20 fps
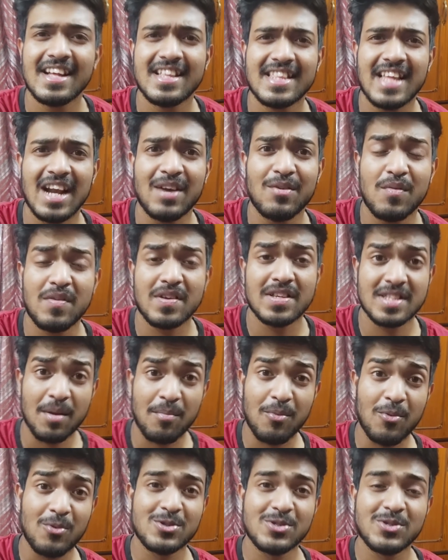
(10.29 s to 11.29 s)
that we were
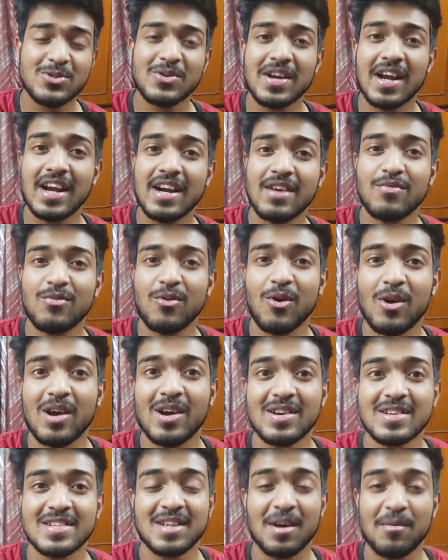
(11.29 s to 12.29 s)
supposed to get for
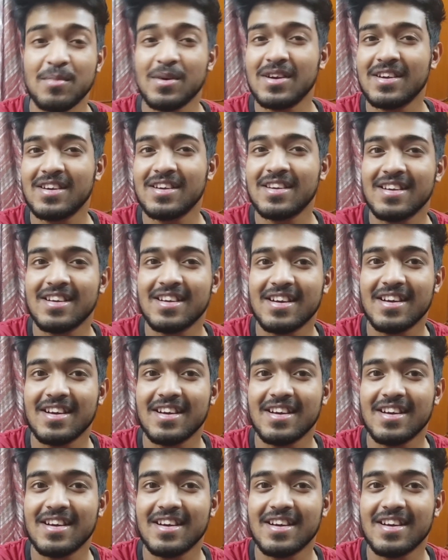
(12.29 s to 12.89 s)
our summer